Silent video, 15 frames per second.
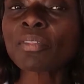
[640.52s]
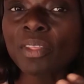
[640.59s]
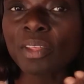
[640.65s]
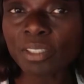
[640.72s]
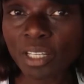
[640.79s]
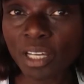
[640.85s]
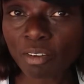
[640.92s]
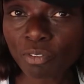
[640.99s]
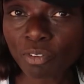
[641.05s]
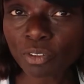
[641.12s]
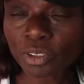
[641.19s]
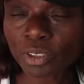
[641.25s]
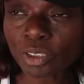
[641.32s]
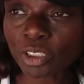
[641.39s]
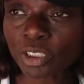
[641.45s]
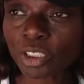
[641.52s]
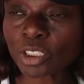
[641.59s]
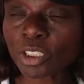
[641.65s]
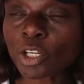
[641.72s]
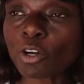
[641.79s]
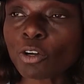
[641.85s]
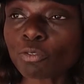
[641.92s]
the
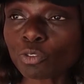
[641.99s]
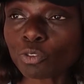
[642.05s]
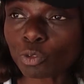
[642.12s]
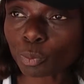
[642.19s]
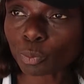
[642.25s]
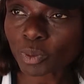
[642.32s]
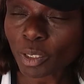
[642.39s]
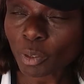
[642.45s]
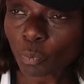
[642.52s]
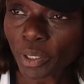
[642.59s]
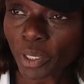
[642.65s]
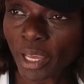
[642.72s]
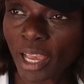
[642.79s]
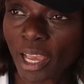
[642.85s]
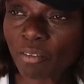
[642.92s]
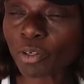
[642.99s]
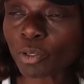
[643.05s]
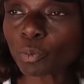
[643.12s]
diversity of groups that we have.